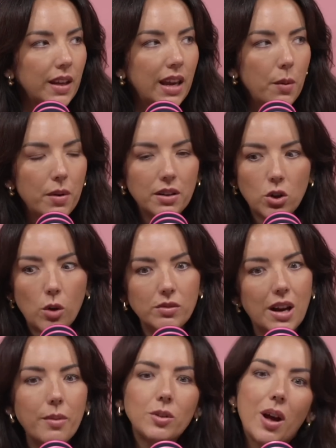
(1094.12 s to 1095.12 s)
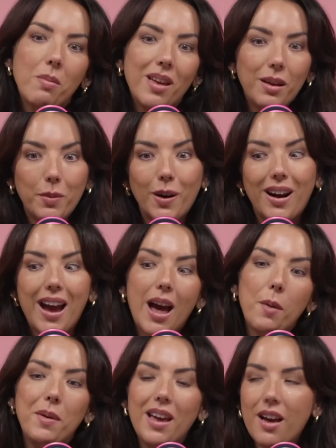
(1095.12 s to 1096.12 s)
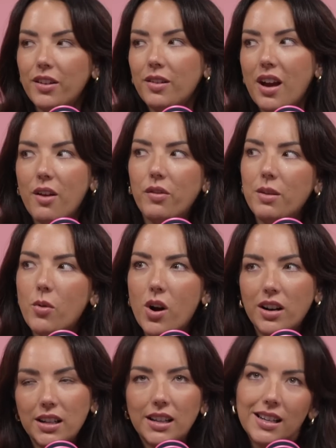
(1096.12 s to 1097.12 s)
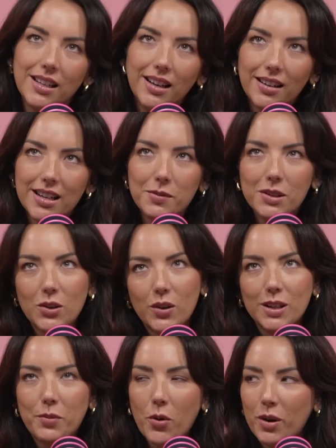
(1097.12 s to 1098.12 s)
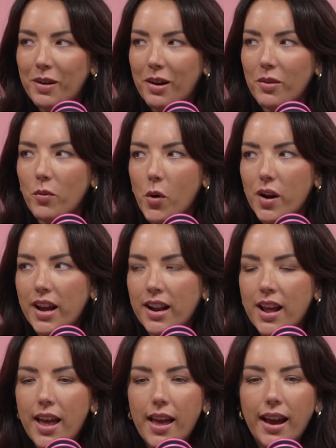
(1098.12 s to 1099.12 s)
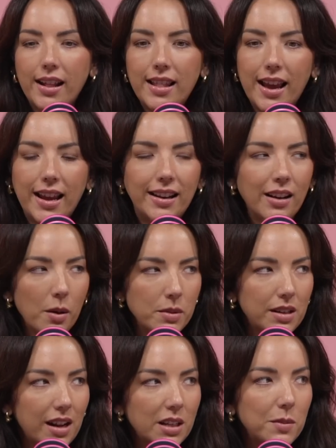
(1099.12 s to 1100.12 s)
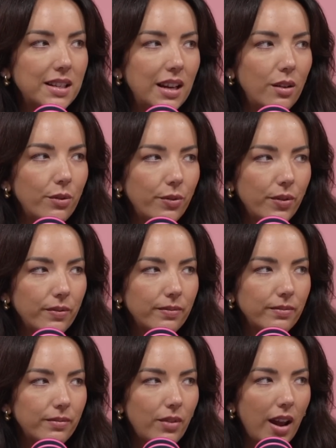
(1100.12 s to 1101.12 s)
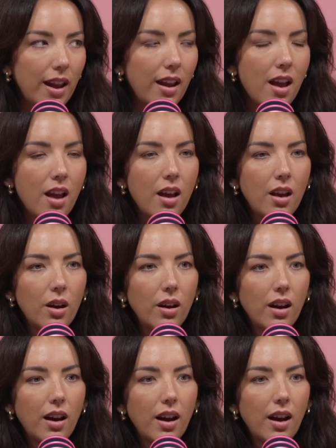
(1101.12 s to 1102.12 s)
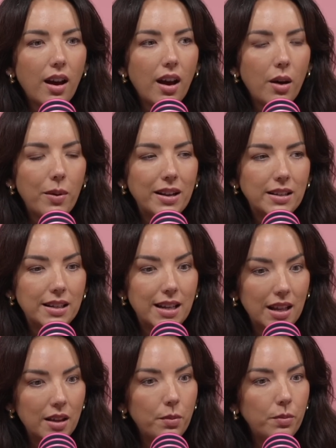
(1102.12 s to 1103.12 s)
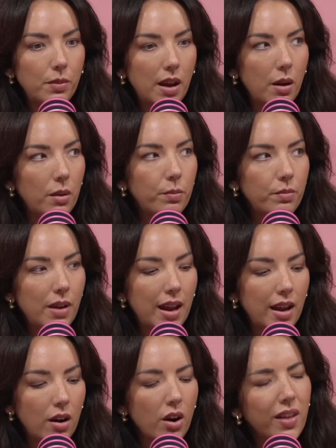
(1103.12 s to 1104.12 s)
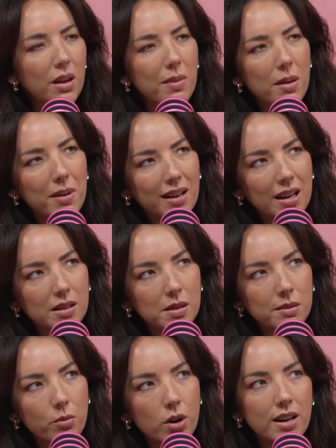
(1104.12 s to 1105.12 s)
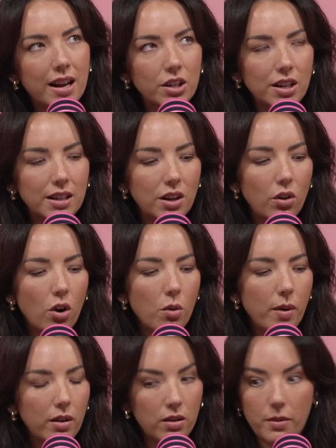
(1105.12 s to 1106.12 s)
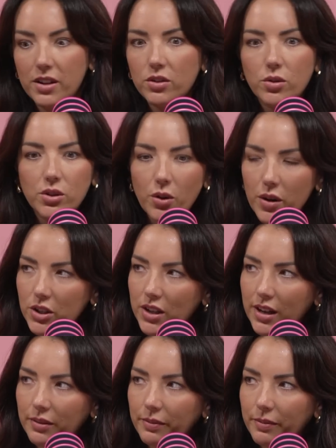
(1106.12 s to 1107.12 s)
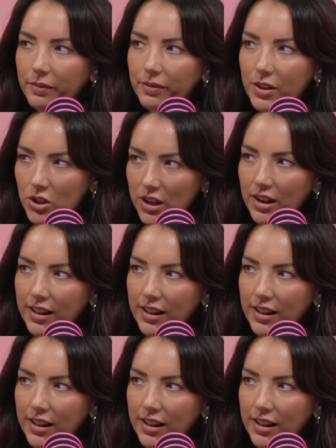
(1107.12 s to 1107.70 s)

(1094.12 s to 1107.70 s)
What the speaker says: You keep it topped up, so I'm like pure happy every morning, like singing Christmas songs, pouring my water in, and then comes Christmas Eve, right? I went to take the I think it might have been Christmas morning actually. I went so Scottish there. Did you hear